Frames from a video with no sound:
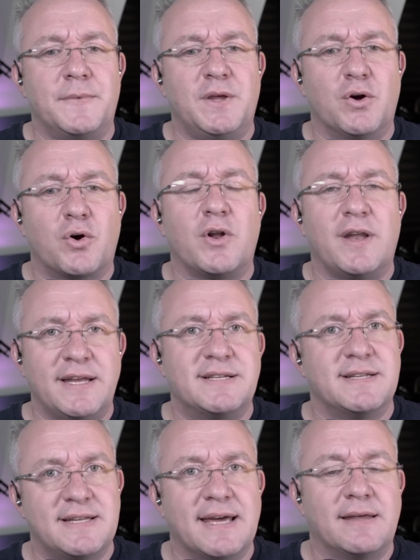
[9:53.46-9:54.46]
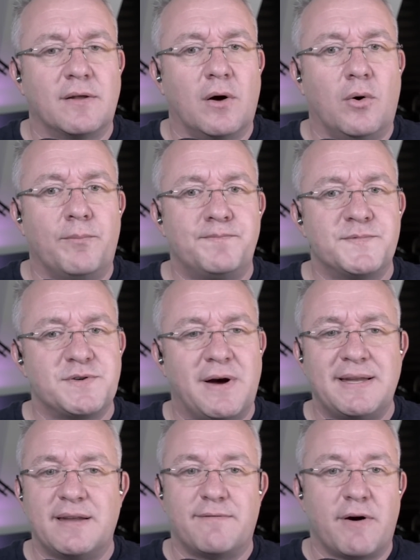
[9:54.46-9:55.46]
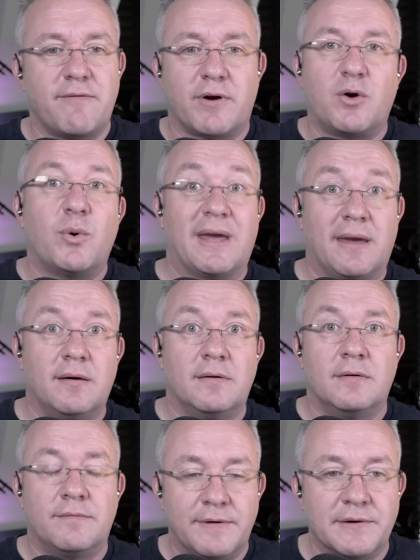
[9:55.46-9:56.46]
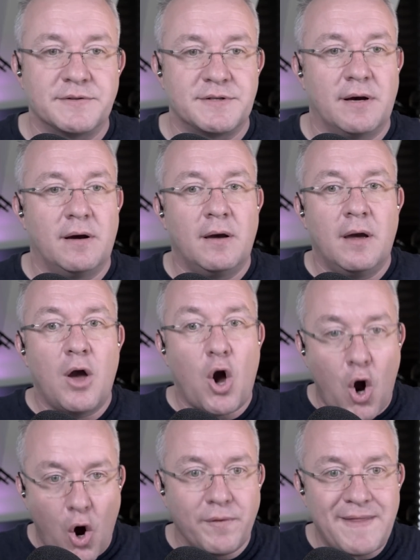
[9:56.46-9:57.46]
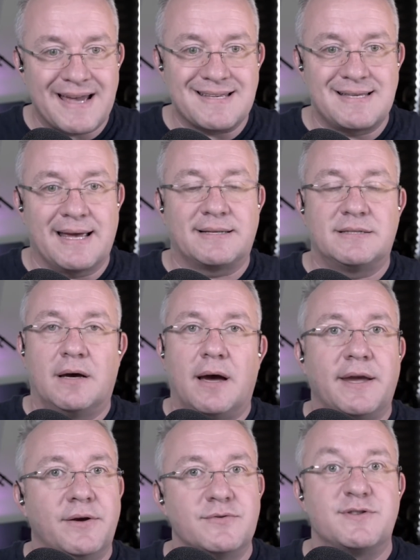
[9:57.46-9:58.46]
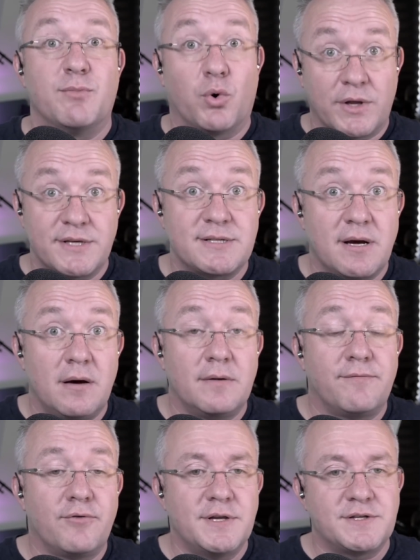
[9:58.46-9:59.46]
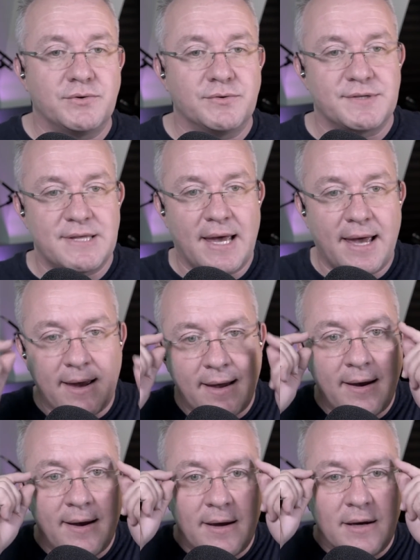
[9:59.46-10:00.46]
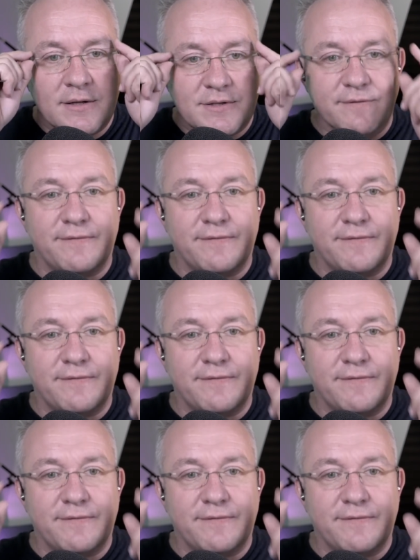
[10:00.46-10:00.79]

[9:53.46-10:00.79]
You're going to need to dig, though. So I did a very, very quick filter on that sector, I used Morningstar, the free tools there, to